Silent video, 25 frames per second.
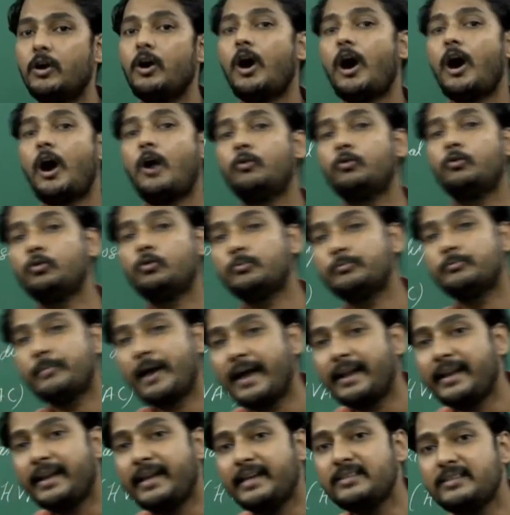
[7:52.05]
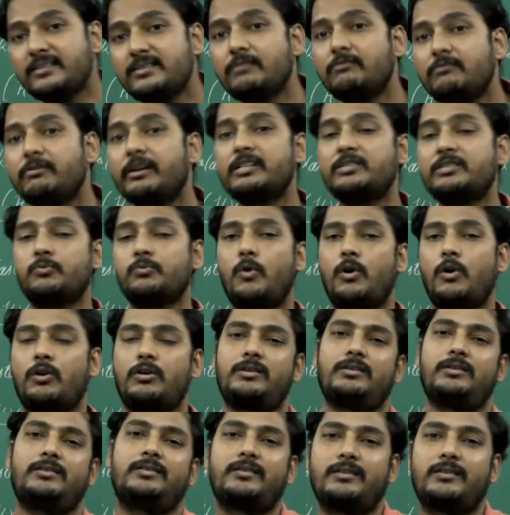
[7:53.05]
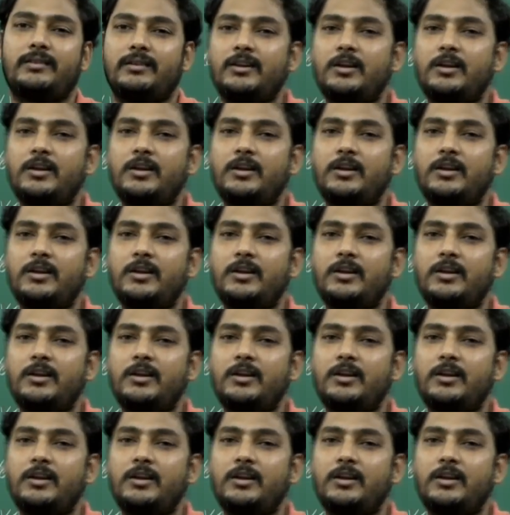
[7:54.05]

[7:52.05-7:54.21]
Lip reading: how to manage the wastewater.